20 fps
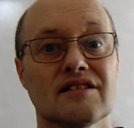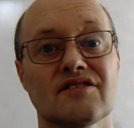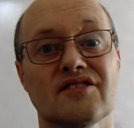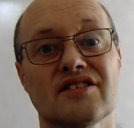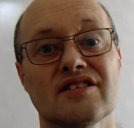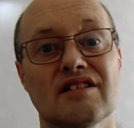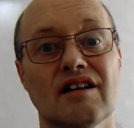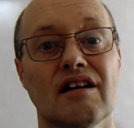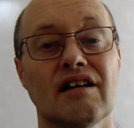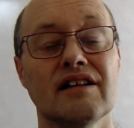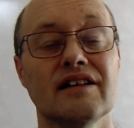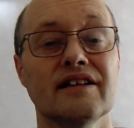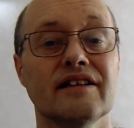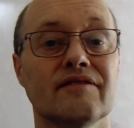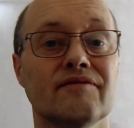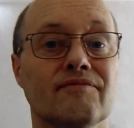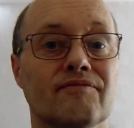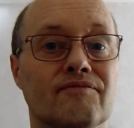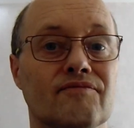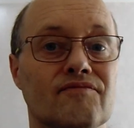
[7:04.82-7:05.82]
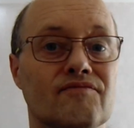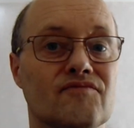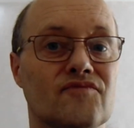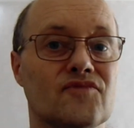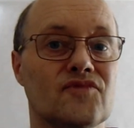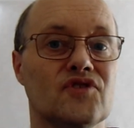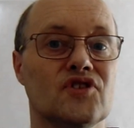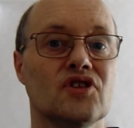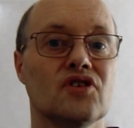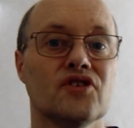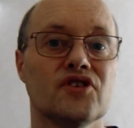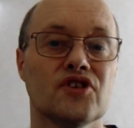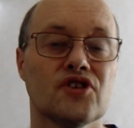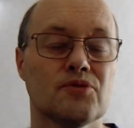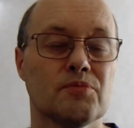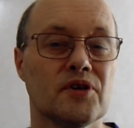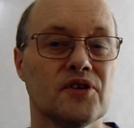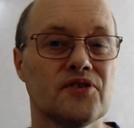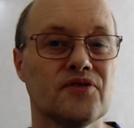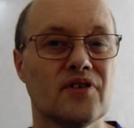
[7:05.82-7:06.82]
Stalin,
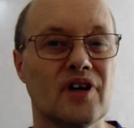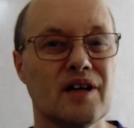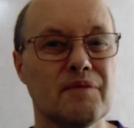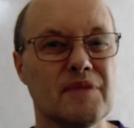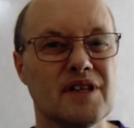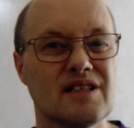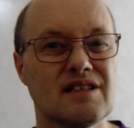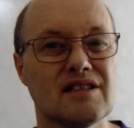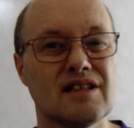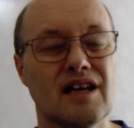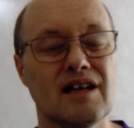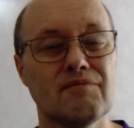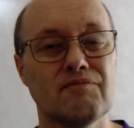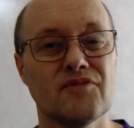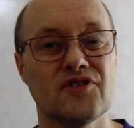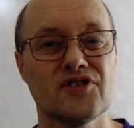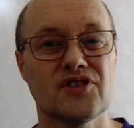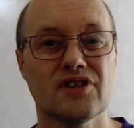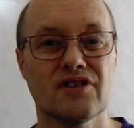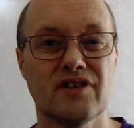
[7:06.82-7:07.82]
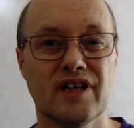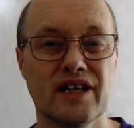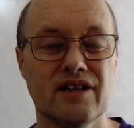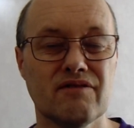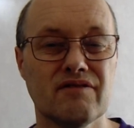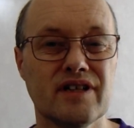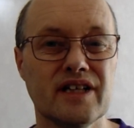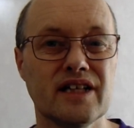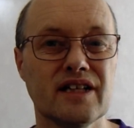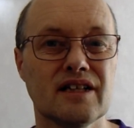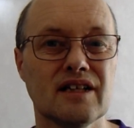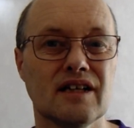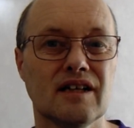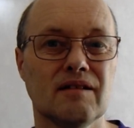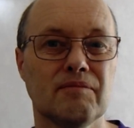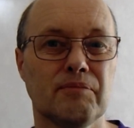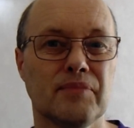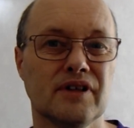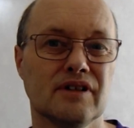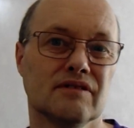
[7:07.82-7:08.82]
Georgia's most famous son, was a great
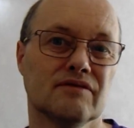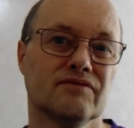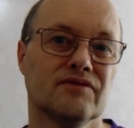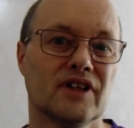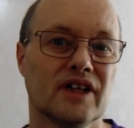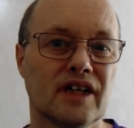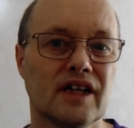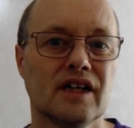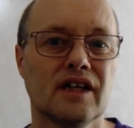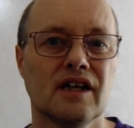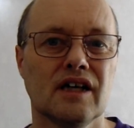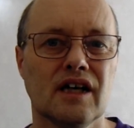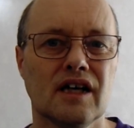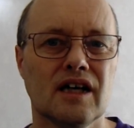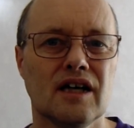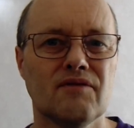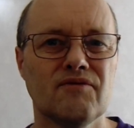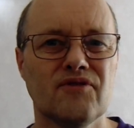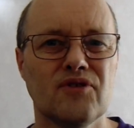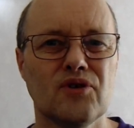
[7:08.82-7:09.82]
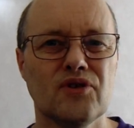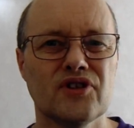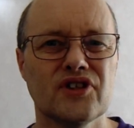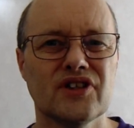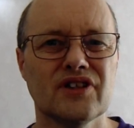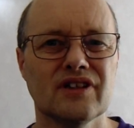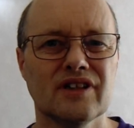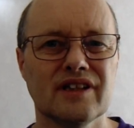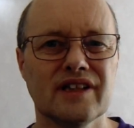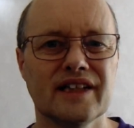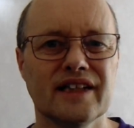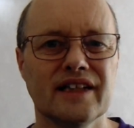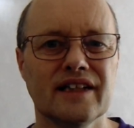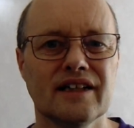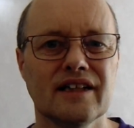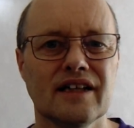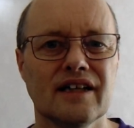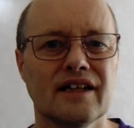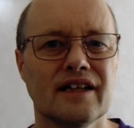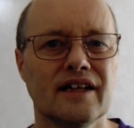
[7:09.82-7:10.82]
reader, but
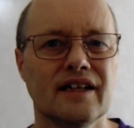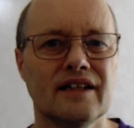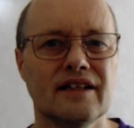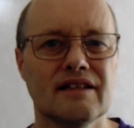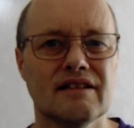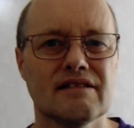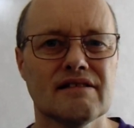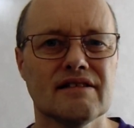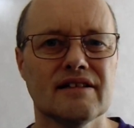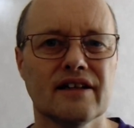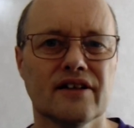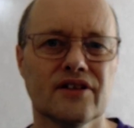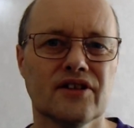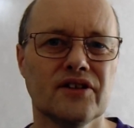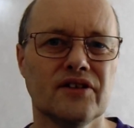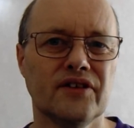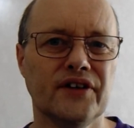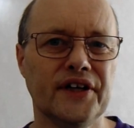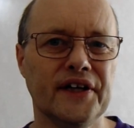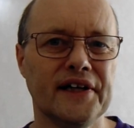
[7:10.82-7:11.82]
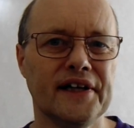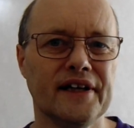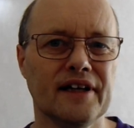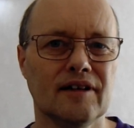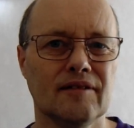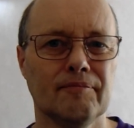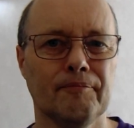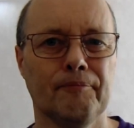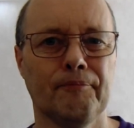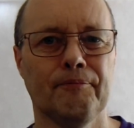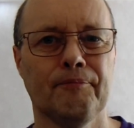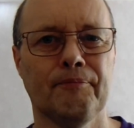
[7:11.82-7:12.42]
unfortunately he didn't stick to reading.